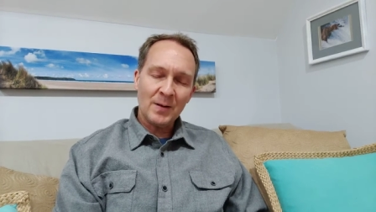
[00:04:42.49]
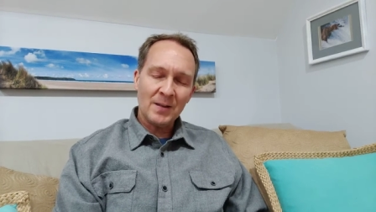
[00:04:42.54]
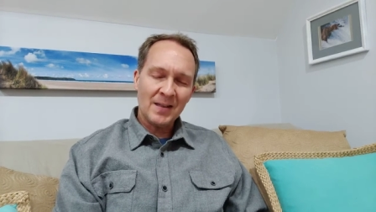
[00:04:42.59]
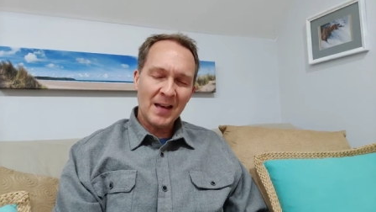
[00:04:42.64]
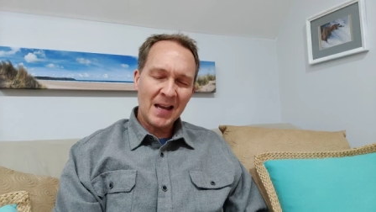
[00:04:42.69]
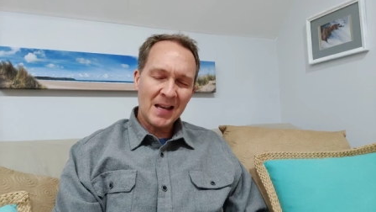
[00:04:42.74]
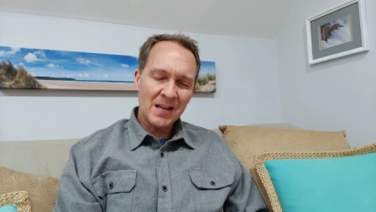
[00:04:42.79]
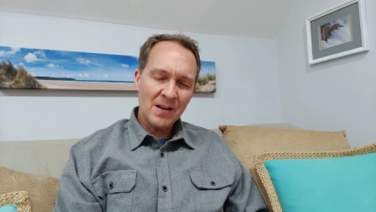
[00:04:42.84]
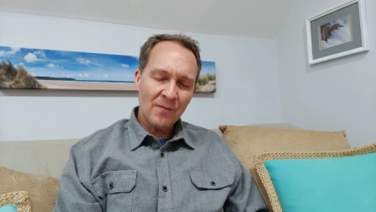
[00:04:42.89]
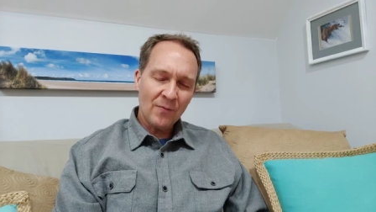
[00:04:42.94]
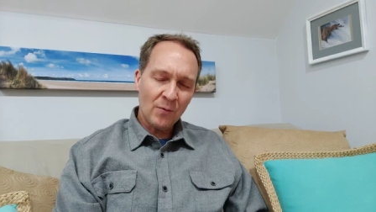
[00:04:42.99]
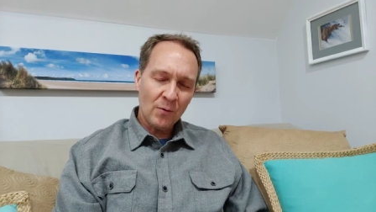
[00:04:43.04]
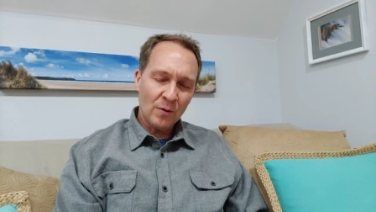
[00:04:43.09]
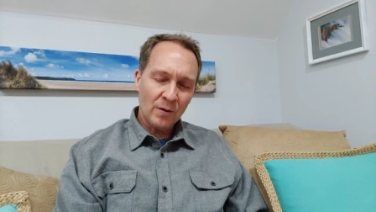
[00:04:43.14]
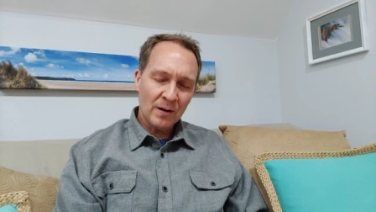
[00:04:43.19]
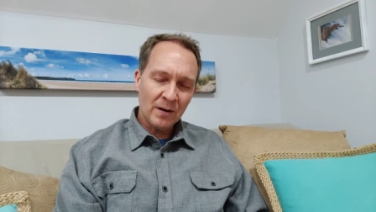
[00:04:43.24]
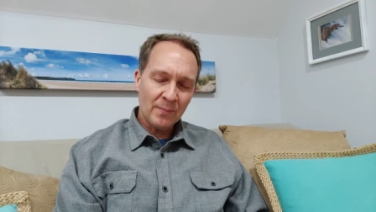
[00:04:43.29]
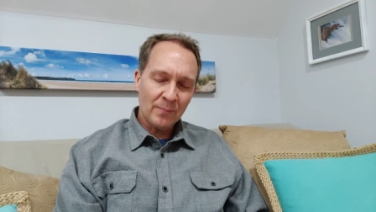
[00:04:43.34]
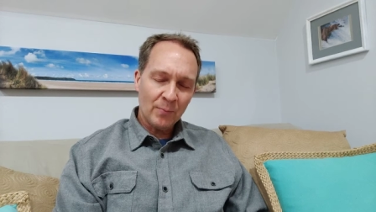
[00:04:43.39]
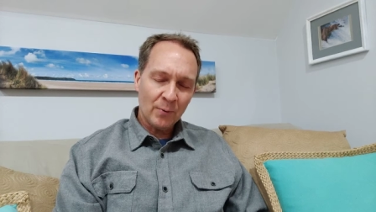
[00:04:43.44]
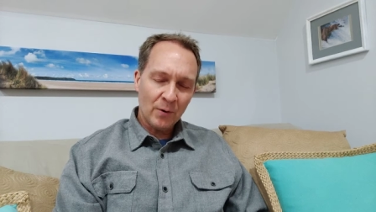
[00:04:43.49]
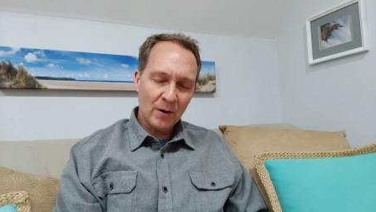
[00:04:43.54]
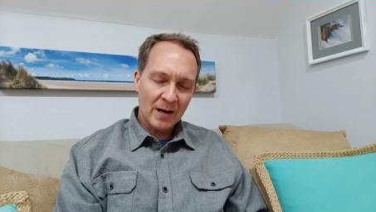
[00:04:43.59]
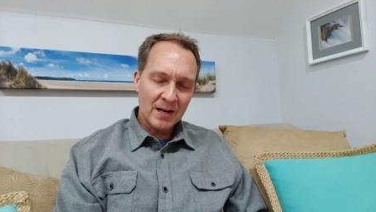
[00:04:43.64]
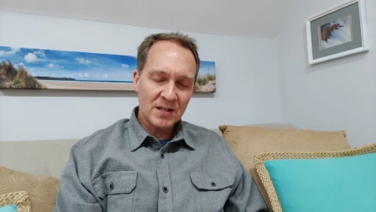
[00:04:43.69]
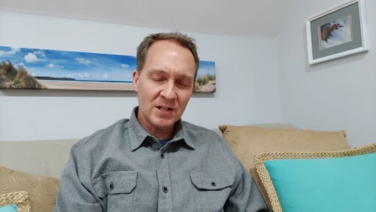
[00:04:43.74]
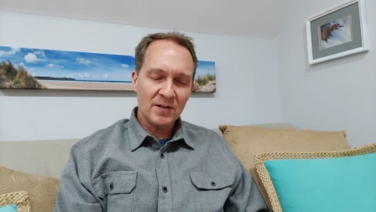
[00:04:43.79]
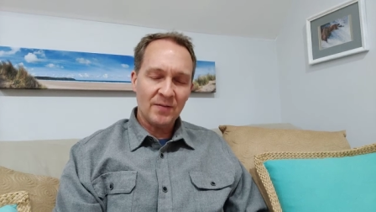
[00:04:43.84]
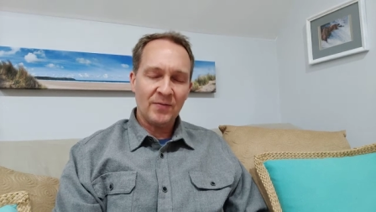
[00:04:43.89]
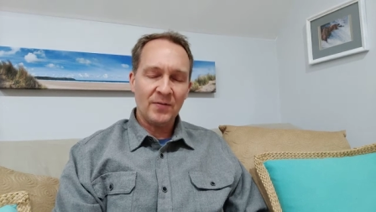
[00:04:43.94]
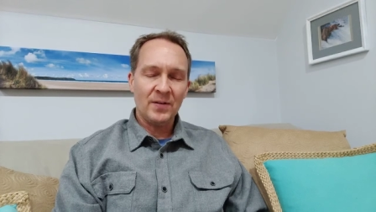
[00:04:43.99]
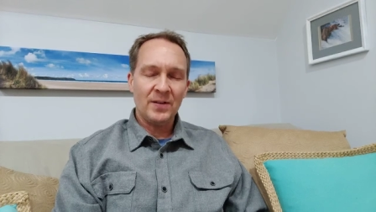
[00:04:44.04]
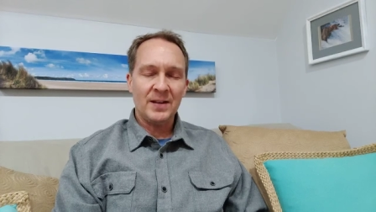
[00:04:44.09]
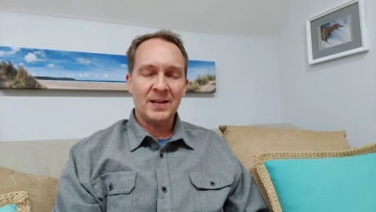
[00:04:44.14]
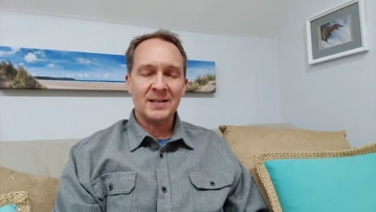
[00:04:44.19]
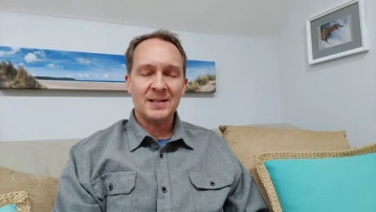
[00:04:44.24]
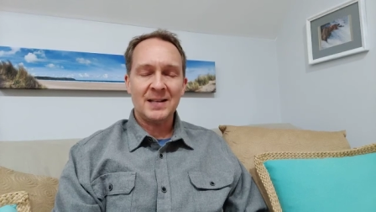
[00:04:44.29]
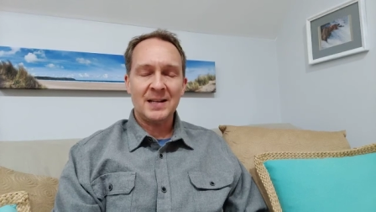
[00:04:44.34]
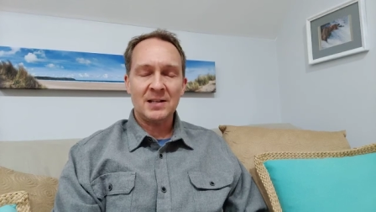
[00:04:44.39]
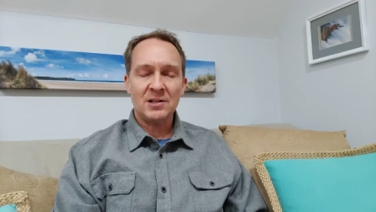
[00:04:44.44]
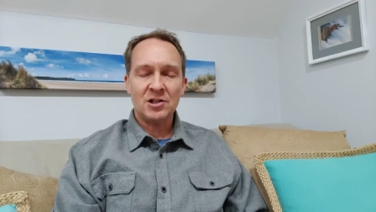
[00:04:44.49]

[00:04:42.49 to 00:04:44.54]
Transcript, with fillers: We thank you for it and praise you for this.